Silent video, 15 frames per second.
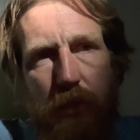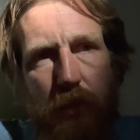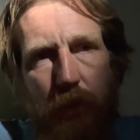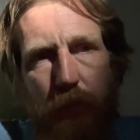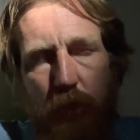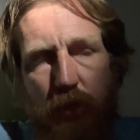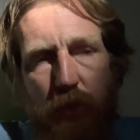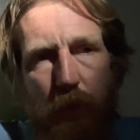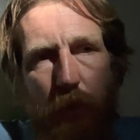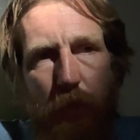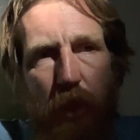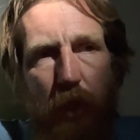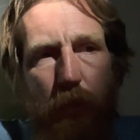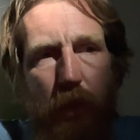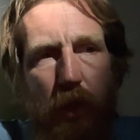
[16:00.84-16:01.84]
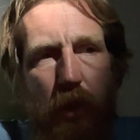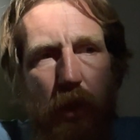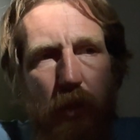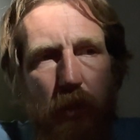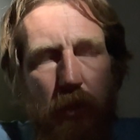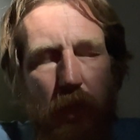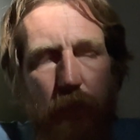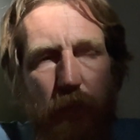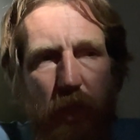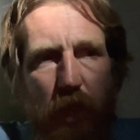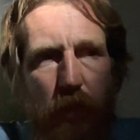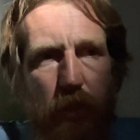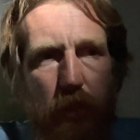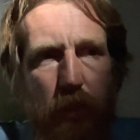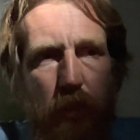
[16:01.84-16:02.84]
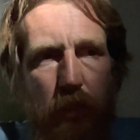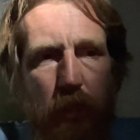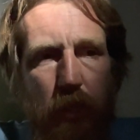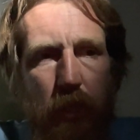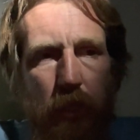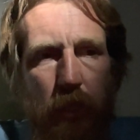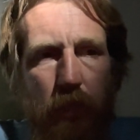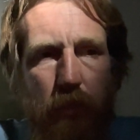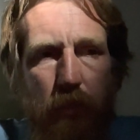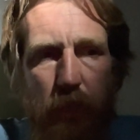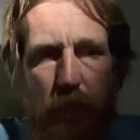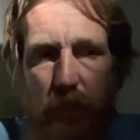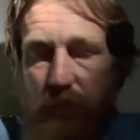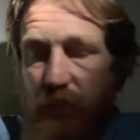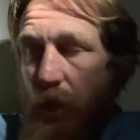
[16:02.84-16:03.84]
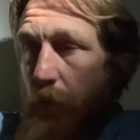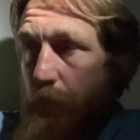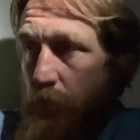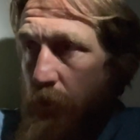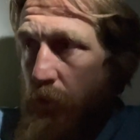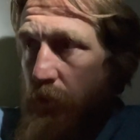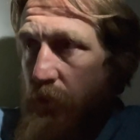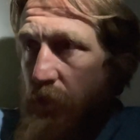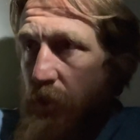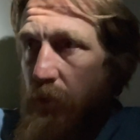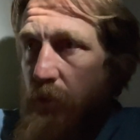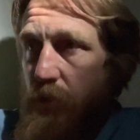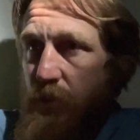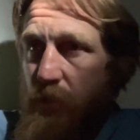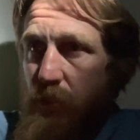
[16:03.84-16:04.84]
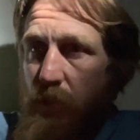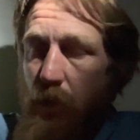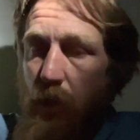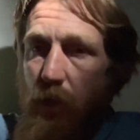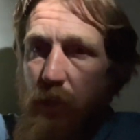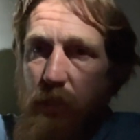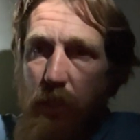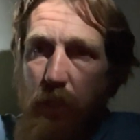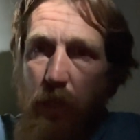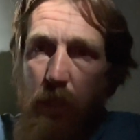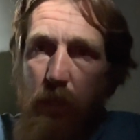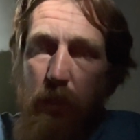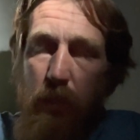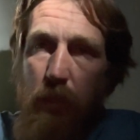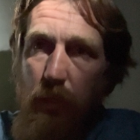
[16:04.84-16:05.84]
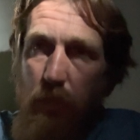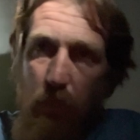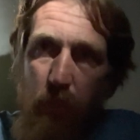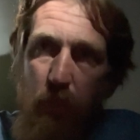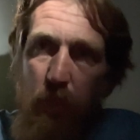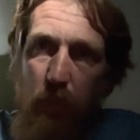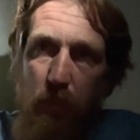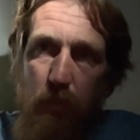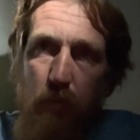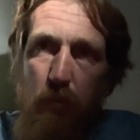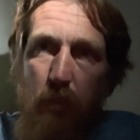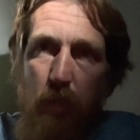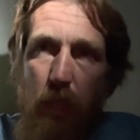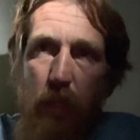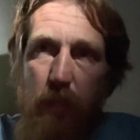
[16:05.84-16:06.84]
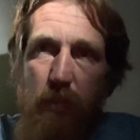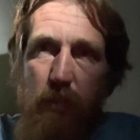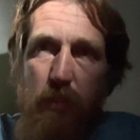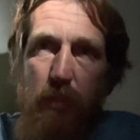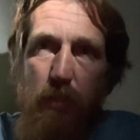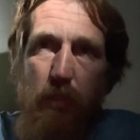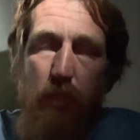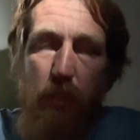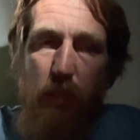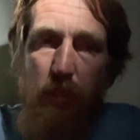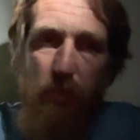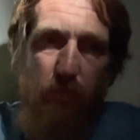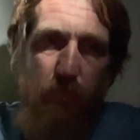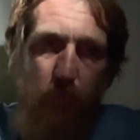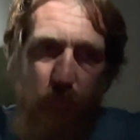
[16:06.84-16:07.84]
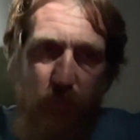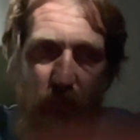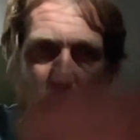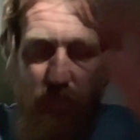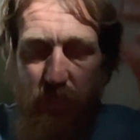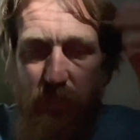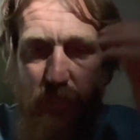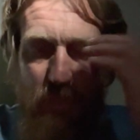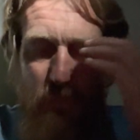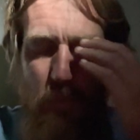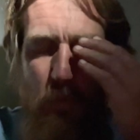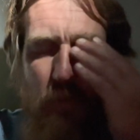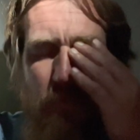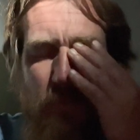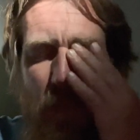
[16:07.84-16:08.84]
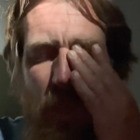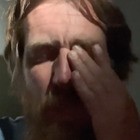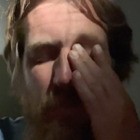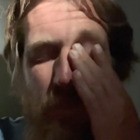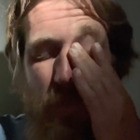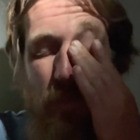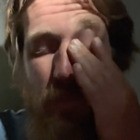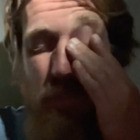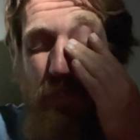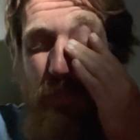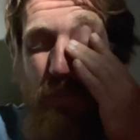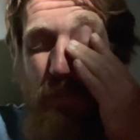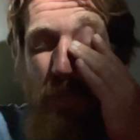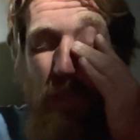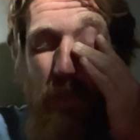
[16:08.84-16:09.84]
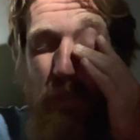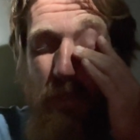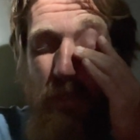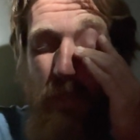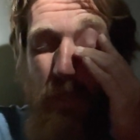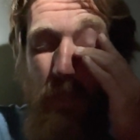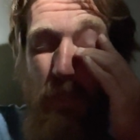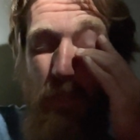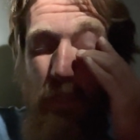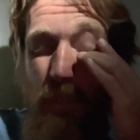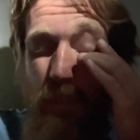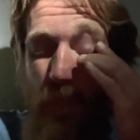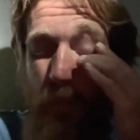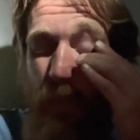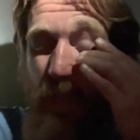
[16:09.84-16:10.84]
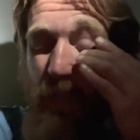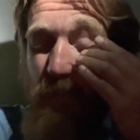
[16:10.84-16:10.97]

using my bear bell. I'm yelling. Like I stopped and cooked dinner at 6 o'clock tonight, and then hiked like from 6 to 6:45. I cooked dinner, ate it, got back